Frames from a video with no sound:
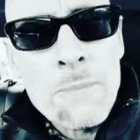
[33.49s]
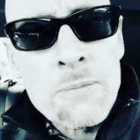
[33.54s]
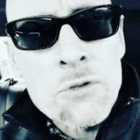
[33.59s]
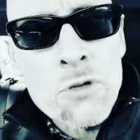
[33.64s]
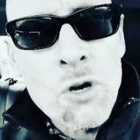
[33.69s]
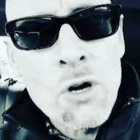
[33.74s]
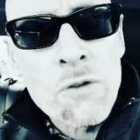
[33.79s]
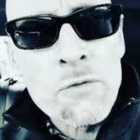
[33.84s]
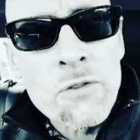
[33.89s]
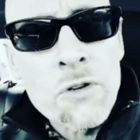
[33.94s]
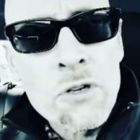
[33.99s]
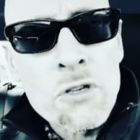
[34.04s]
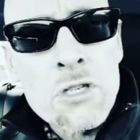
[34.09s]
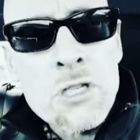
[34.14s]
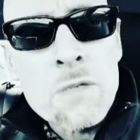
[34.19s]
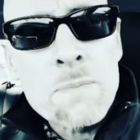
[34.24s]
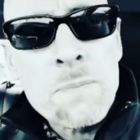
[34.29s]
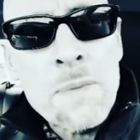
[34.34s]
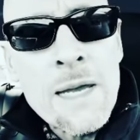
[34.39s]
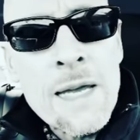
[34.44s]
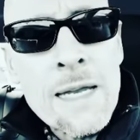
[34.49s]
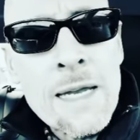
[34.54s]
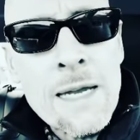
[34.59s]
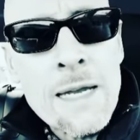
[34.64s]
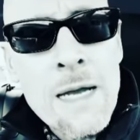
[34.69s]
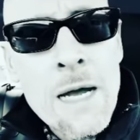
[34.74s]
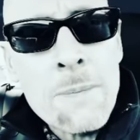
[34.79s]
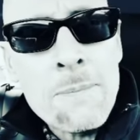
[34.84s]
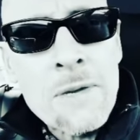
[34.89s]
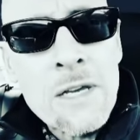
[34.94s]
So if you're speeding
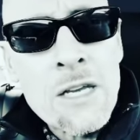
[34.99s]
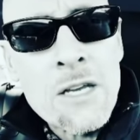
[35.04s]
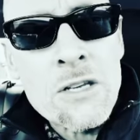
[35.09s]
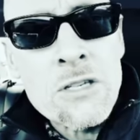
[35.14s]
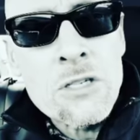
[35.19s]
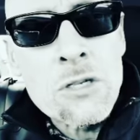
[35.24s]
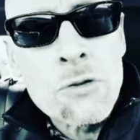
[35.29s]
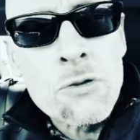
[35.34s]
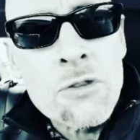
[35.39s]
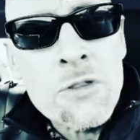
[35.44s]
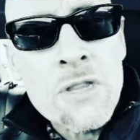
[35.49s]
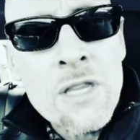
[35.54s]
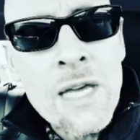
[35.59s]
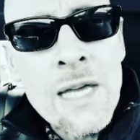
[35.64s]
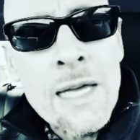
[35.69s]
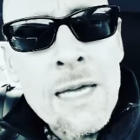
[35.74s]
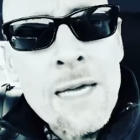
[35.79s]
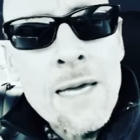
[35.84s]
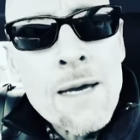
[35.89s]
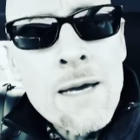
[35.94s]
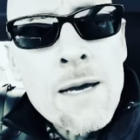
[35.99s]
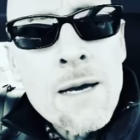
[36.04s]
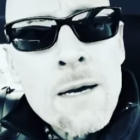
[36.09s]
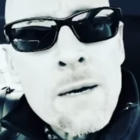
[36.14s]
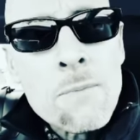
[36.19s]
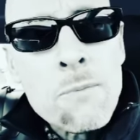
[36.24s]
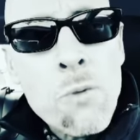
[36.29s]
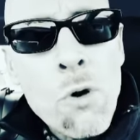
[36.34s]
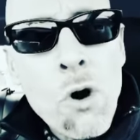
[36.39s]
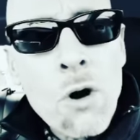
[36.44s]
up because you think
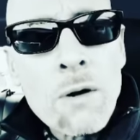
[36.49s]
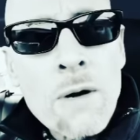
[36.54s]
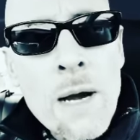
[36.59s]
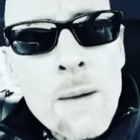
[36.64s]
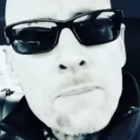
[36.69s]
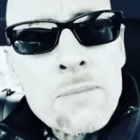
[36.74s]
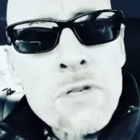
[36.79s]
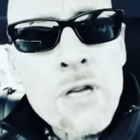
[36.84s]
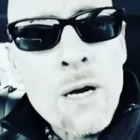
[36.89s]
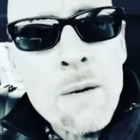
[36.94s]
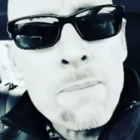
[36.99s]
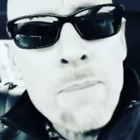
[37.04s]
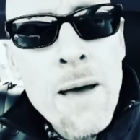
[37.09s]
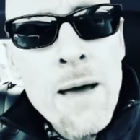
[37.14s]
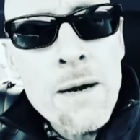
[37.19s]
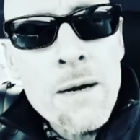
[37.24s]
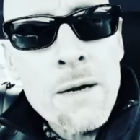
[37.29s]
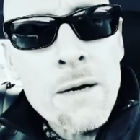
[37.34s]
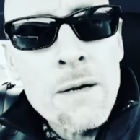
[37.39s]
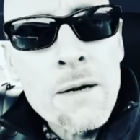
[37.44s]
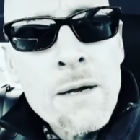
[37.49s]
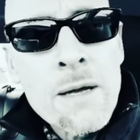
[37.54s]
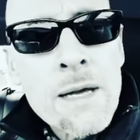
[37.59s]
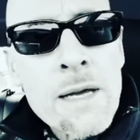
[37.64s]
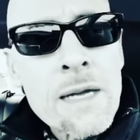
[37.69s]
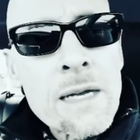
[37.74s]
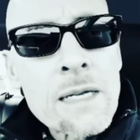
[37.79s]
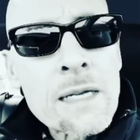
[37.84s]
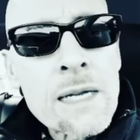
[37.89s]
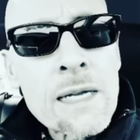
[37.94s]
more reps are better,
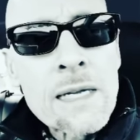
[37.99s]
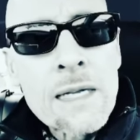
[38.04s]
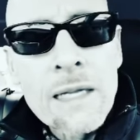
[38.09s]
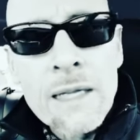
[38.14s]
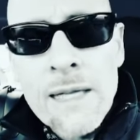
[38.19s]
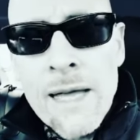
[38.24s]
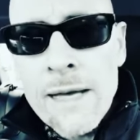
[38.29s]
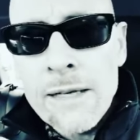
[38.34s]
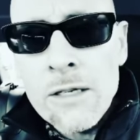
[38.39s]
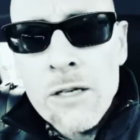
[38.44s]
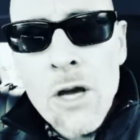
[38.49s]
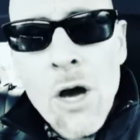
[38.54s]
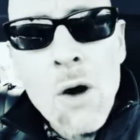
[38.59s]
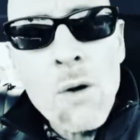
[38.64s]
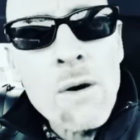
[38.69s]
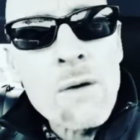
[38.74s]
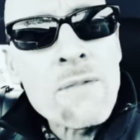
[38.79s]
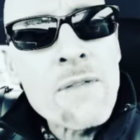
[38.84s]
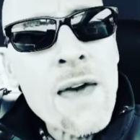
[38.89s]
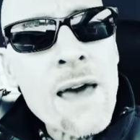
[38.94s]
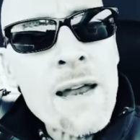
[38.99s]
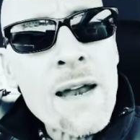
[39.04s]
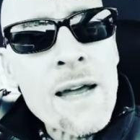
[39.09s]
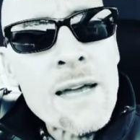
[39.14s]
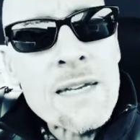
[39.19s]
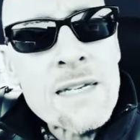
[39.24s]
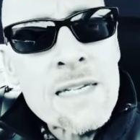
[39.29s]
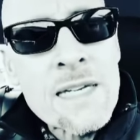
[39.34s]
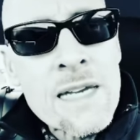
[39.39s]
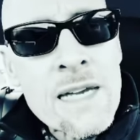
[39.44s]
you need to let go of that
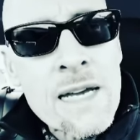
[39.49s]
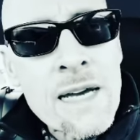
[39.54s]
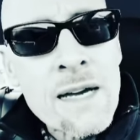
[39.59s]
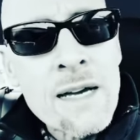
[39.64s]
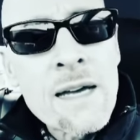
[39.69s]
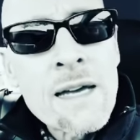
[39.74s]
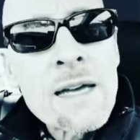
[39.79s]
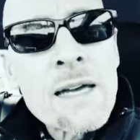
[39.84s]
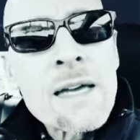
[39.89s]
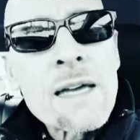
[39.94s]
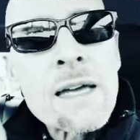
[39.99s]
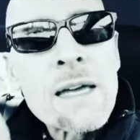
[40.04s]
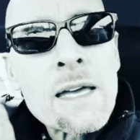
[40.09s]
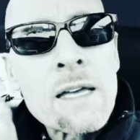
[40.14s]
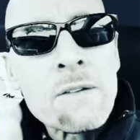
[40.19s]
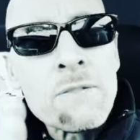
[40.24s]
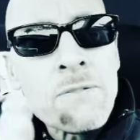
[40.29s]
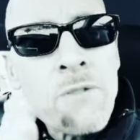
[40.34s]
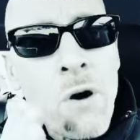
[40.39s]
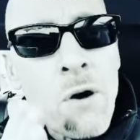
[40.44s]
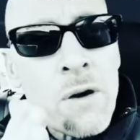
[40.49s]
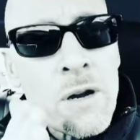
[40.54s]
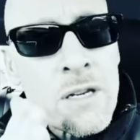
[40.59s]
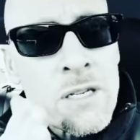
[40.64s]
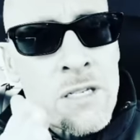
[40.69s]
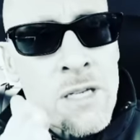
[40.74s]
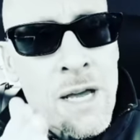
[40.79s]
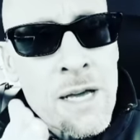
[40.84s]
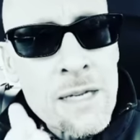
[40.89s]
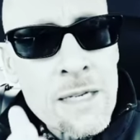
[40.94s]
idea and
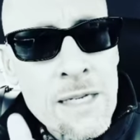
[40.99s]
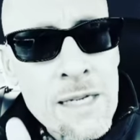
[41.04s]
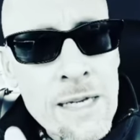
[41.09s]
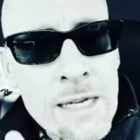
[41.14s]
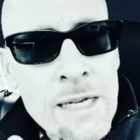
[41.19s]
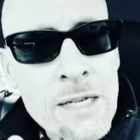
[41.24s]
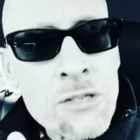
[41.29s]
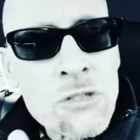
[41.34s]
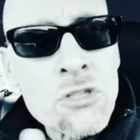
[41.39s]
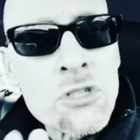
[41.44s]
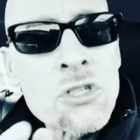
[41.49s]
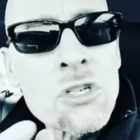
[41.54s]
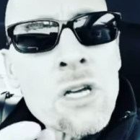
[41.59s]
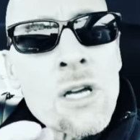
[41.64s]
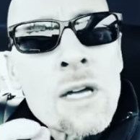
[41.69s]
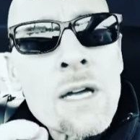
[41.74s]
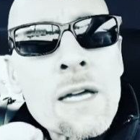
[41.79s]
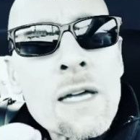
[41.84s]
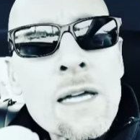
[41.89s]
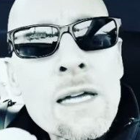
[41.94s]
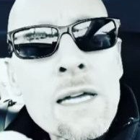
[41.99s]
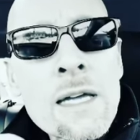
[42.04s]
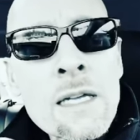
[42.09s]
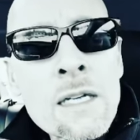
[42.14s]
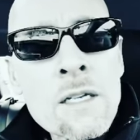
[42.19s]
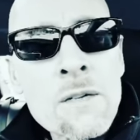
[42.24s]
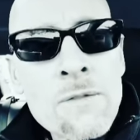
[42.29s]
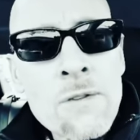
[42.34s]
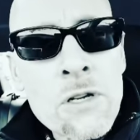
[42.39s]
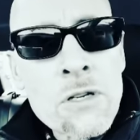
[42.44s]
focus on each
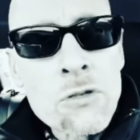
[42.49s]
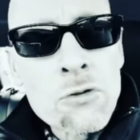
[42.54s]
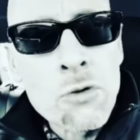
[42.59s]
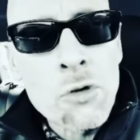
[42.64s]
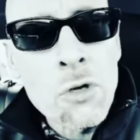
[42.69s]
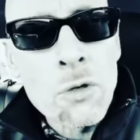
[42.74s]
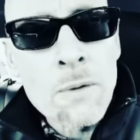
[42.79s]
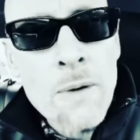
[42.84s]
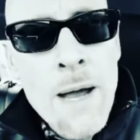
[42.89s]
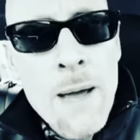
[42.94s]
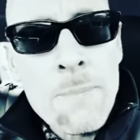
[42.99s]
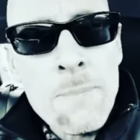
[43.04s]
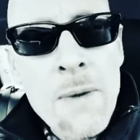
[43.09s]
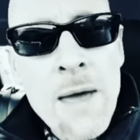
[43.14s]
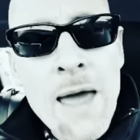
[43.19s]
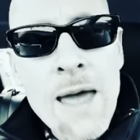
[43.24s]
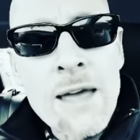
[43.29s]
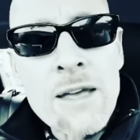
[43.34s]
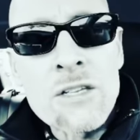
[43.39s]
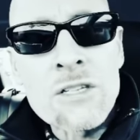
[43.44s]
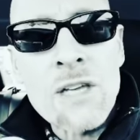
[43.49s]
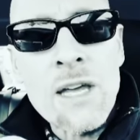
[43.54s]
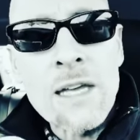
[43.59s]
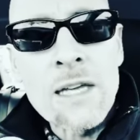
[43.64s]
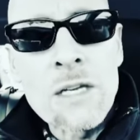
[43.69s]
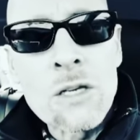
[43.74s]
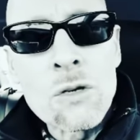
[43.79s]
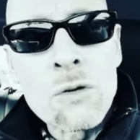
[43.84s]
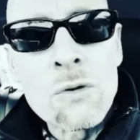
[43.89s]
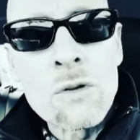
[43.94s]
individual rep as a
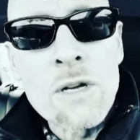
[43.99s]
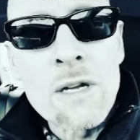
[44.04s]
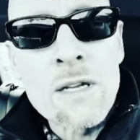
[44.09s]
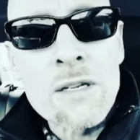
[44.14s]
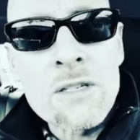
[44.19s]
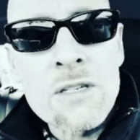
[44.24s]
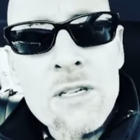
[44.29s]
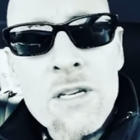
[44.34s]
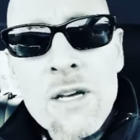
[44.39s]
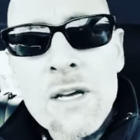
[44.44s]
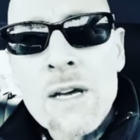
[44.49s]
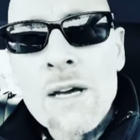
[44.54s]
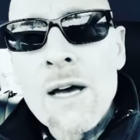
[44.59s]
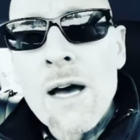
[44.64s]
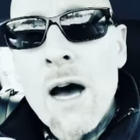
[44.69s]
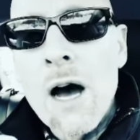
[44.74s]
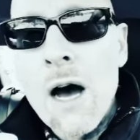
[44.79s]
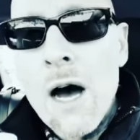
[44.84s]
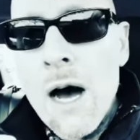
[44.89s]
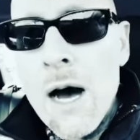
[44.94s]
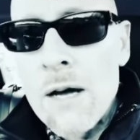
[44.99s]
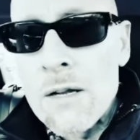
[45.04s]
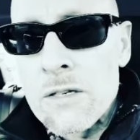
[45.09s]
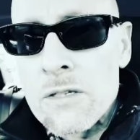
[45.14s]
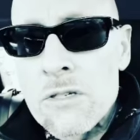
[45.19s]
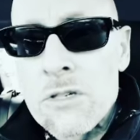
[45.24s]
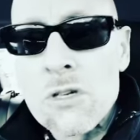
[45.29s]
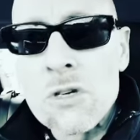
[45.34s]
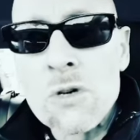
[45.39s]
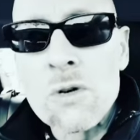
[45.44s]
unit
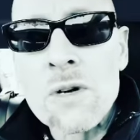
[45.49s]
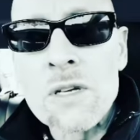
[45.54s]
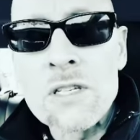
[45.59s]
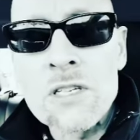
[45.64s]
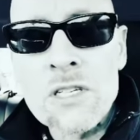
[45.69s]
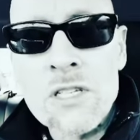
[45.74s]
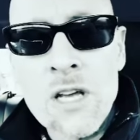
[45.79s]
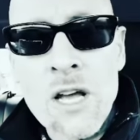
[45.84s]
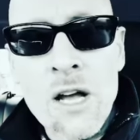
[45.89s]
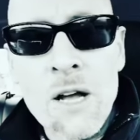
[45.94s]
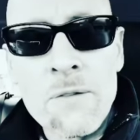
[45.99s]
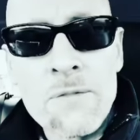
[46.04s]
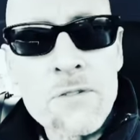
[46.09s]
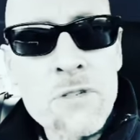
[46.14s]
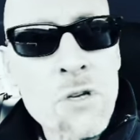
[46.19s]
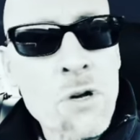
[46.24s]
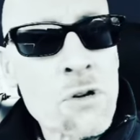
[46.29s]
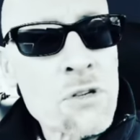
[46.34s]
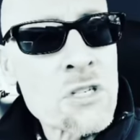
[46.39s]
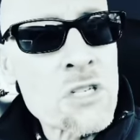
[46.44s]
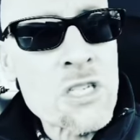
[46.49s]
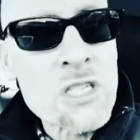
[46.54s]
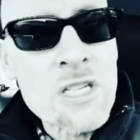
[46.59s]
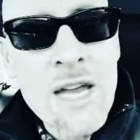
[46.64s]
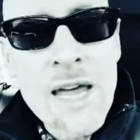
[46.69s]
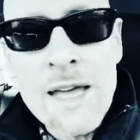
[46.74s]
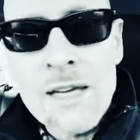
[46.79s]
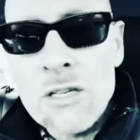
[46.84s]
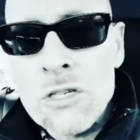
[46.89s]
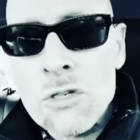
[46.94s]
unto itself. So
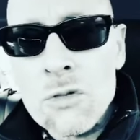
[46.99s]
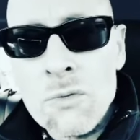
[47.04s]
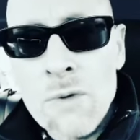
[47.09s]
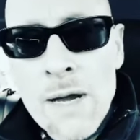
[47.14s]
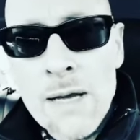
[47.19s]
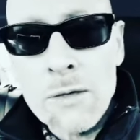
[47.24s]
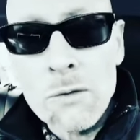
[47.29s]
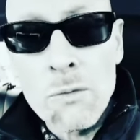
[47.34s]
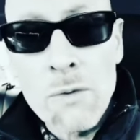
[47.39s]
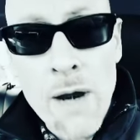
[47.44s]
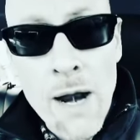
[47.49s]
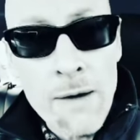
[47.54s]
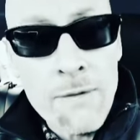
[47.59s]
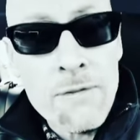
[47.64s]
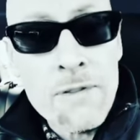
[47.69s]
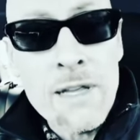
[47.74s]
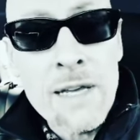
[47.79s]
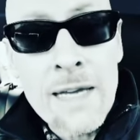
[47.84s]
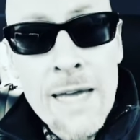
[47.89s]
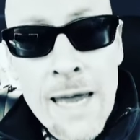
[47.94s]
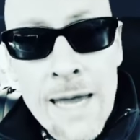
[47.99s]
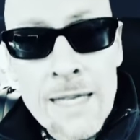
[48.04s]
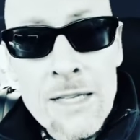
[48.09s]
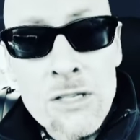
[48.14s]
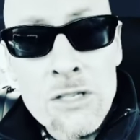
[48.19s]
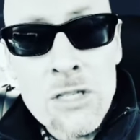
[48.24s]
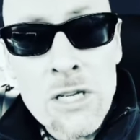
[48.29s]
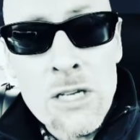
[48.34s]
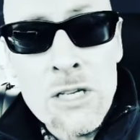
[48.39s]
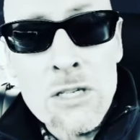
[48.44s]
stay strict, whatever the
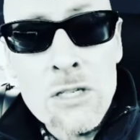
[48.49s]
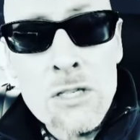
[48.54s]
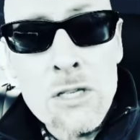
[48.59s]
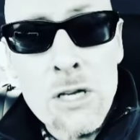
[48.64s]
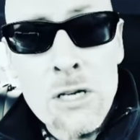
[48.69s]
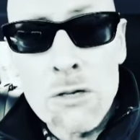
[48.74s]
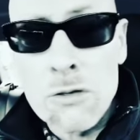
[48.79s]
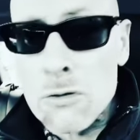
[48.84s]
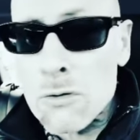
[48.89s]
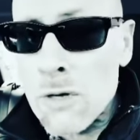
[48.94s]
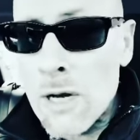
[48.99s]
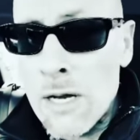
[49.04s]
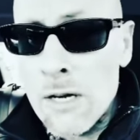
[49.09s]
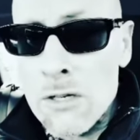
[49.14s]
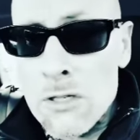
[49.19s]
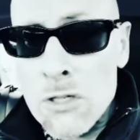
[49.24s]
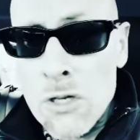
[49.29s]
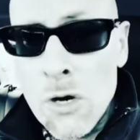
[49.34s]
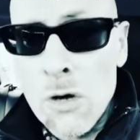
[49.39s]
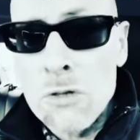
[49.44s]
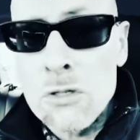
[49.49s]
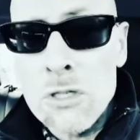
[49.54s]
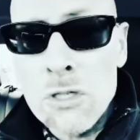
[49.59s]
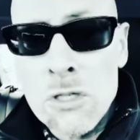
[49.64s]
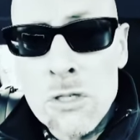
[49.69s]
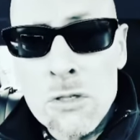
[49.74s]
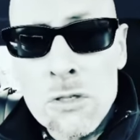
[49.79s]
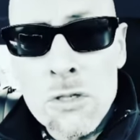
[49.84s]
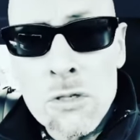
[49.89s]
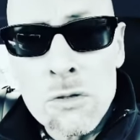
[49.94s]
cadence is that your trainer's coaching
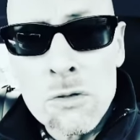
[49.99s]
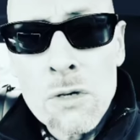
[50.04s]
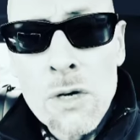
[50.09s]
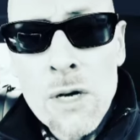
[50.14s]
you to